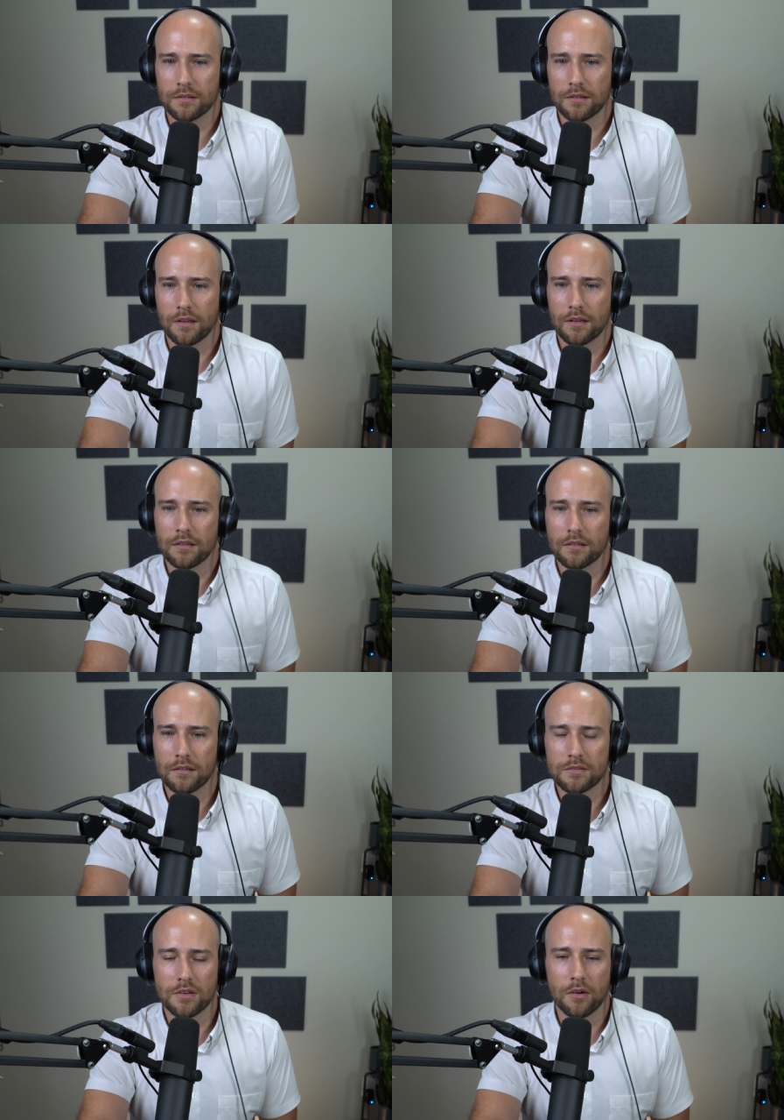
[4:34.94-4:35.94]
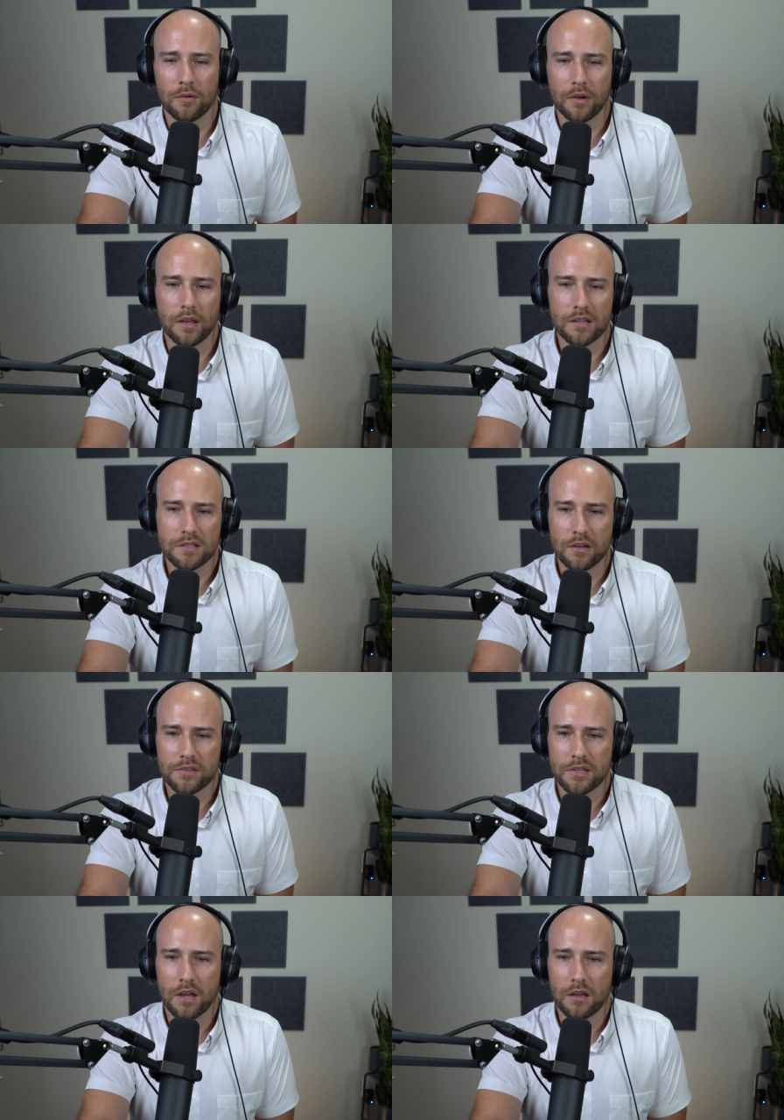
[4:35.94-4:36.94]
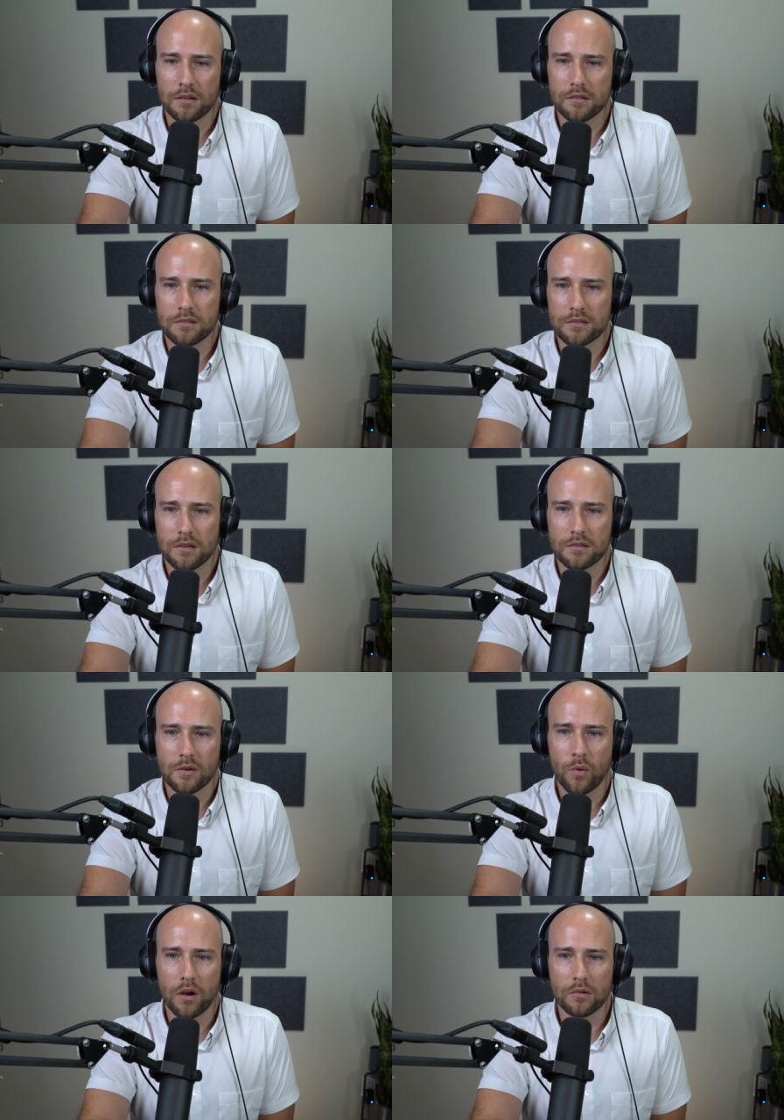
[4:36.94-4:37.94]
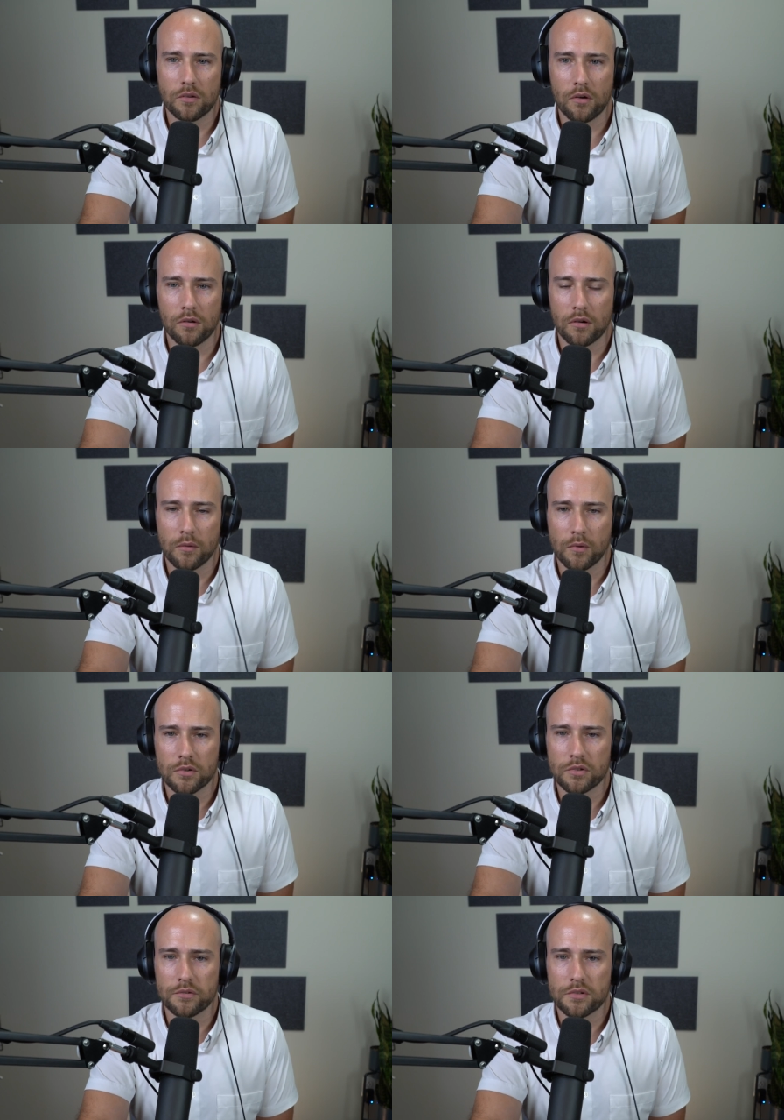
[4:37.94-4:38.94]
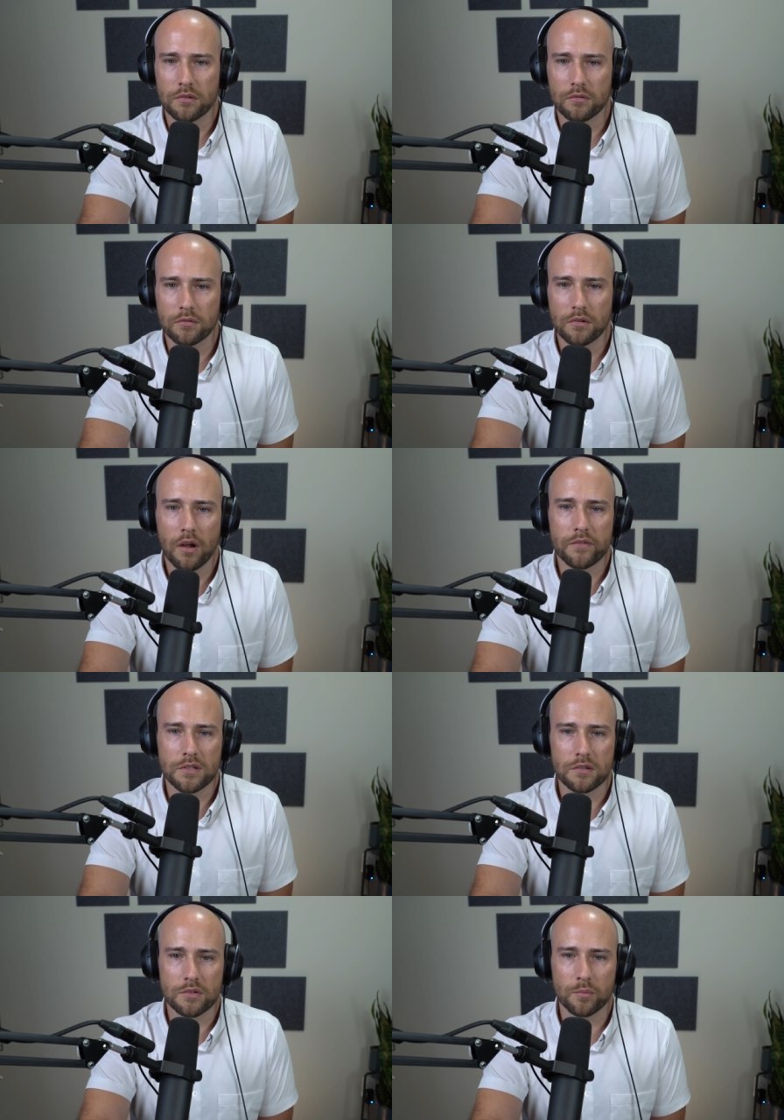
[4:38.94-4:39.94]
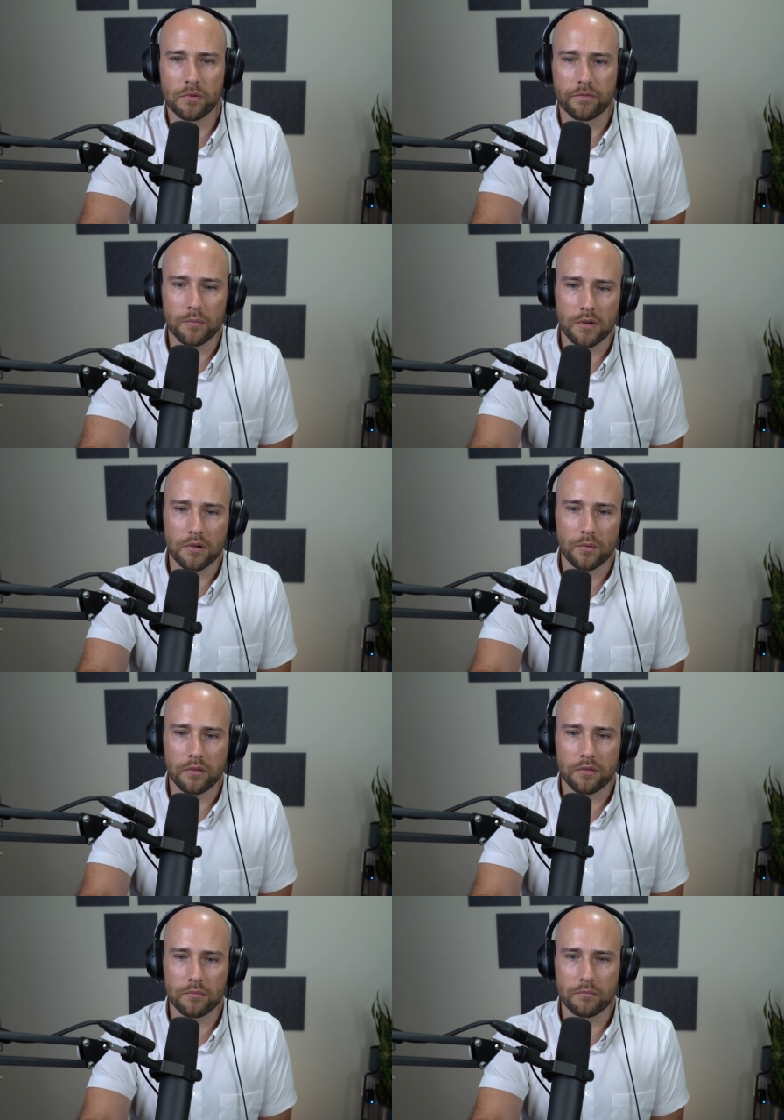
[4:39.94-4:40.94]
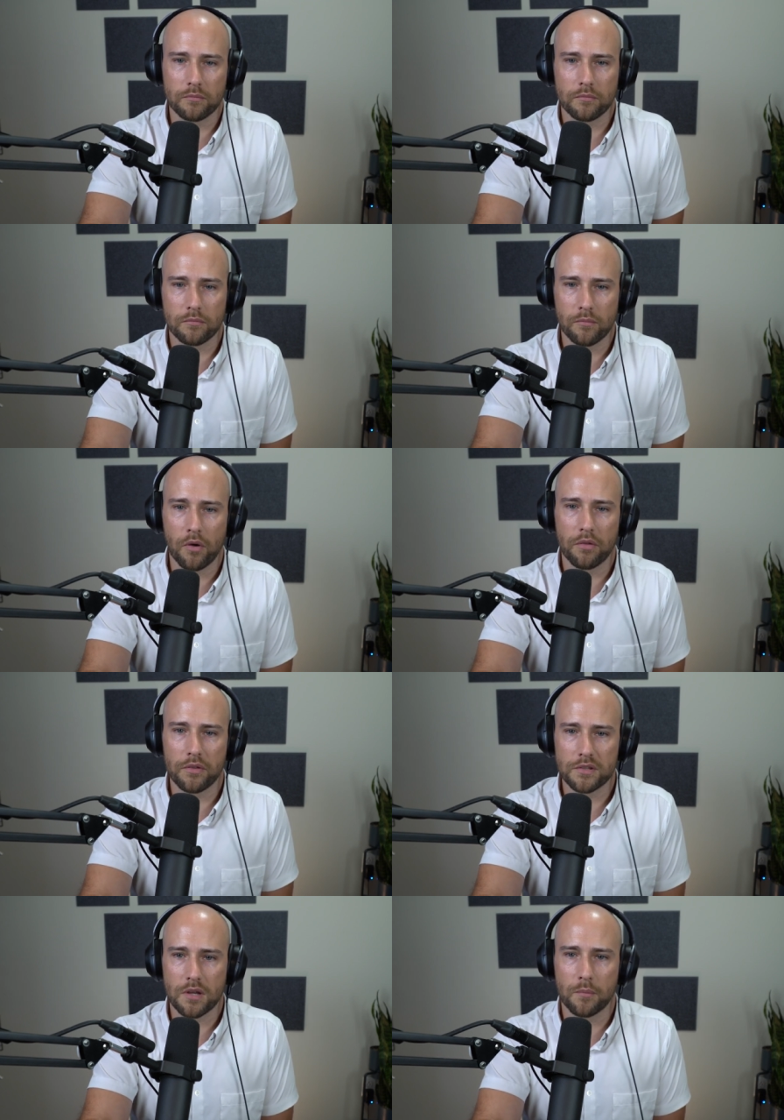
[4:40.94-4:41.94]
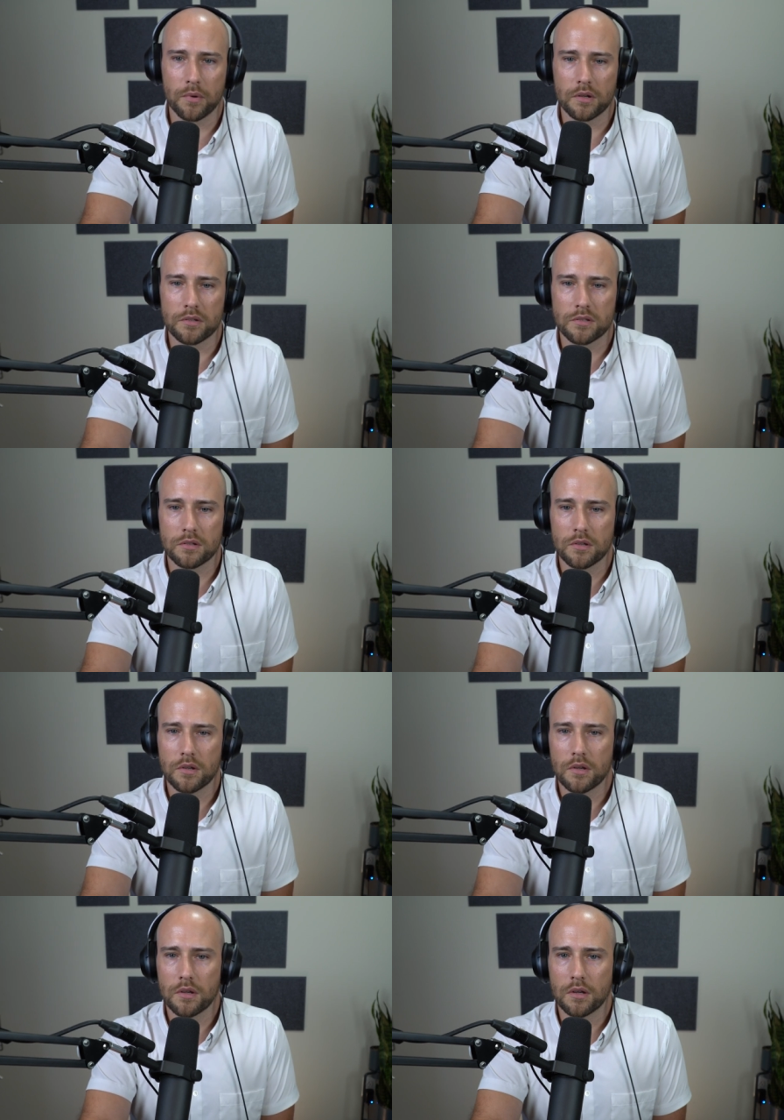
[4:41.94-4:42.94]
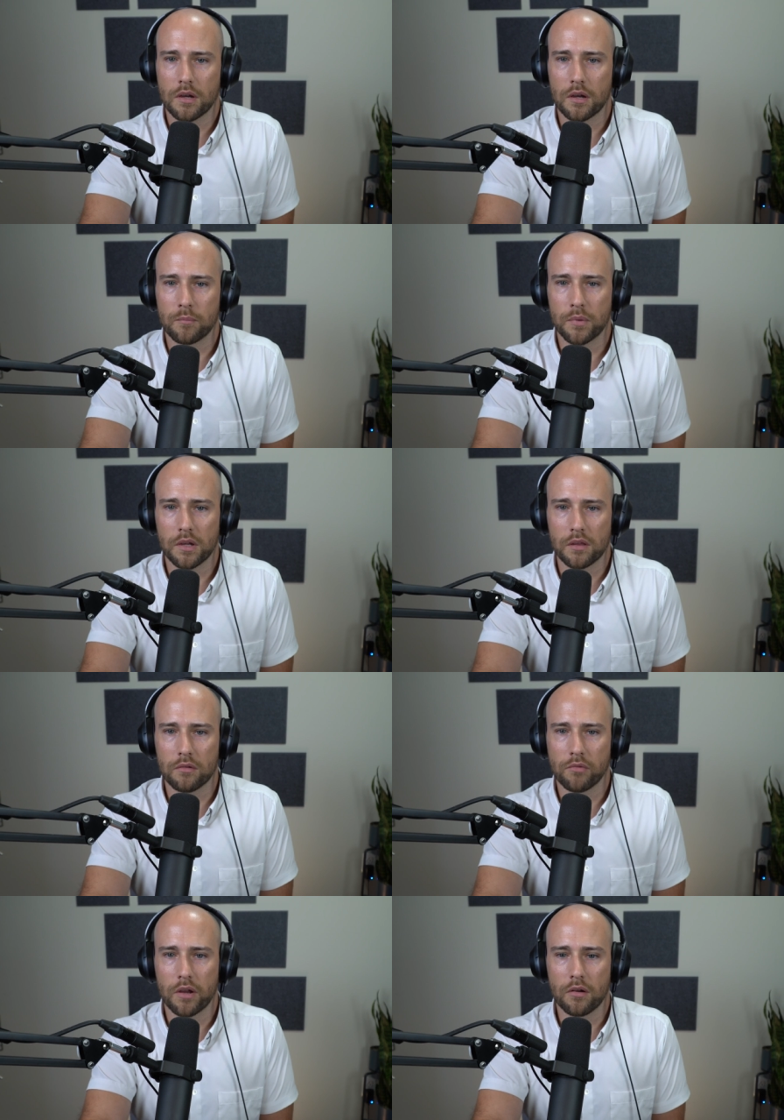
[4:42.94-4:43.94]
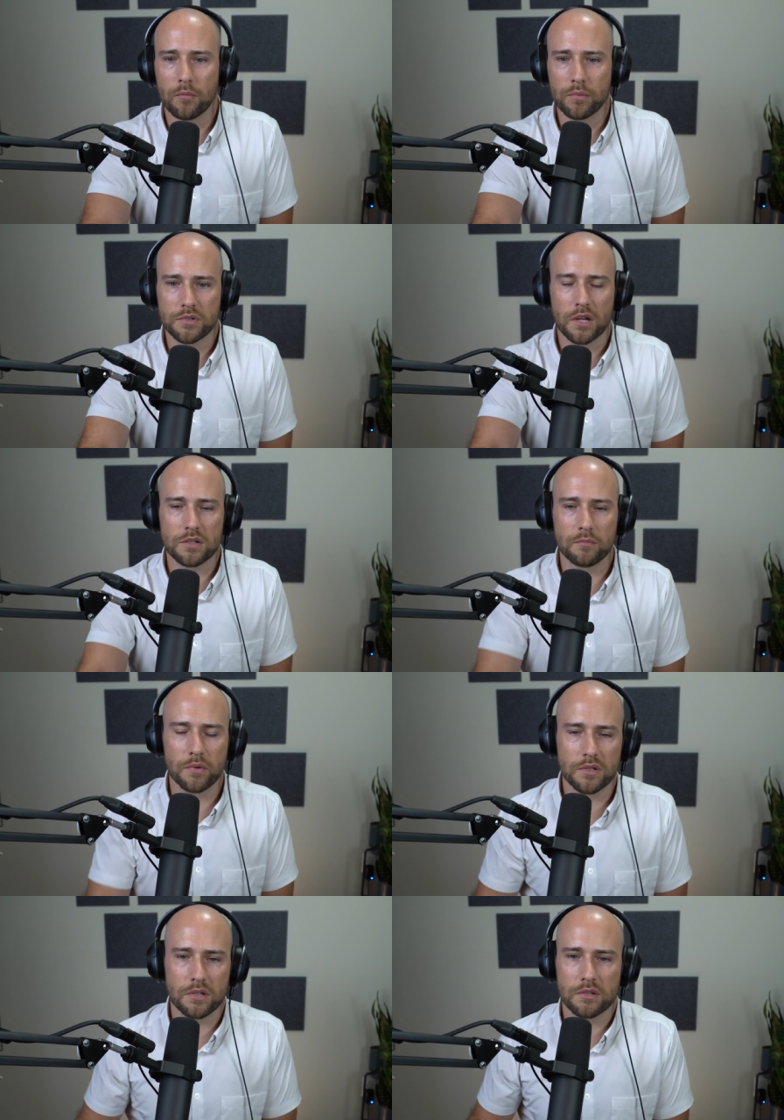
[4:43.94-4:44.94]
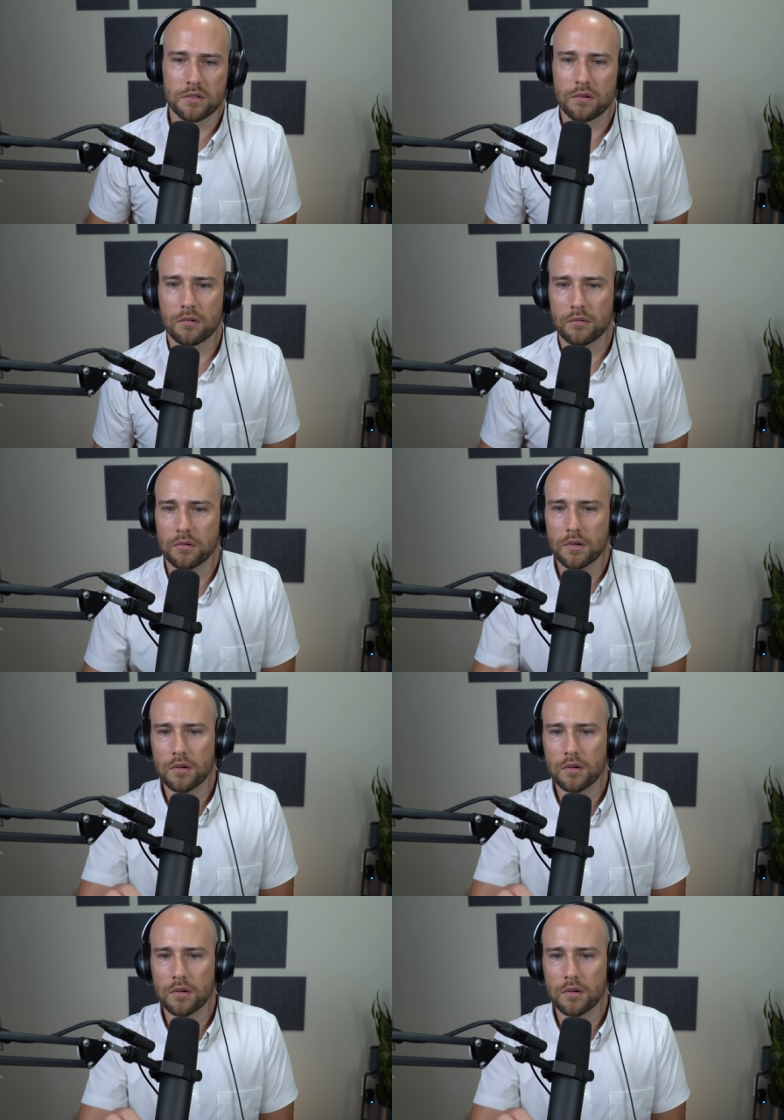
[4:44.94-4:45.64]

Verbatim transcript: yeah. So Intelsat is has acquired GoGo Commercial. So you're obviously super familiar with both of these companies mm-hmm. uh, being in the radome protection business. So